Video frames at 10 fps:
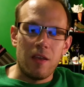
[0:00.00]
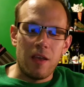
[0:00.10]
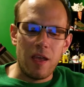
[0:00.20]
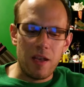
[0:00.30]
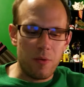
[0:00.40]

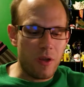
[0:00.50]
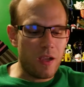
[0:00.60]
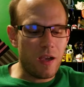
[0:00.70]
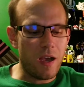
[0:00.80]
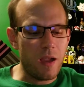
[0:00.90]
Anyway,
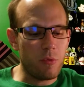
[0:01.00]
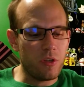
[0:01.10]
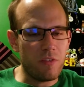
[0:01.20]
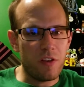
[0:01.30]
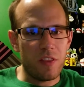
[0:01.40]
I will
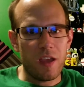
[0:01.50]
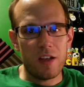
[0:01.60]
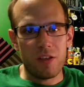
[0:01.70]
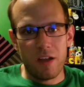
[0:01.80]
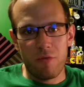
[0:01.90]
leave it at that. You
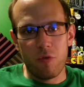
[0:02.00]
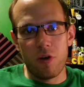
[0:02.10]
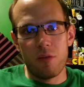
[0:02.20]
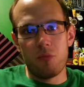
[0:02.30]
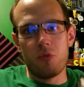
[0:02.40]
can have
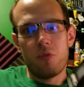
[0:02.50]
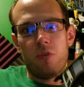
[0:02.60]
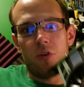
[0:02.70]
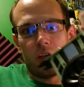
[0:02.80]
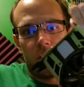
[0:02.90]
one more
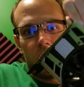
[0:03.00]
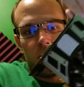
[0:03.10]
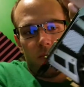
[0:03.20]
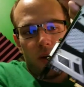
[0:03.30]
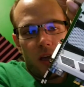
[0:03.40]
look
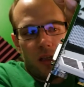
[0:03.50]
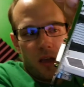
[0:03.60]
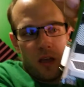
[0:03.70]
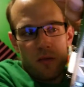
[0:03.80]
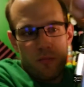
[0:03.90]
at my
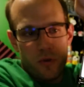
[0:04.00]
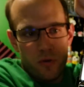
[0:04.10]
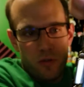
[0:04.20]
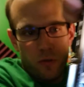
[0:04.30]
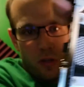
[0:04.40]

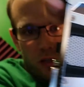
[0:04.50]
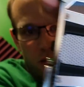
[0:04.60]
beautiful,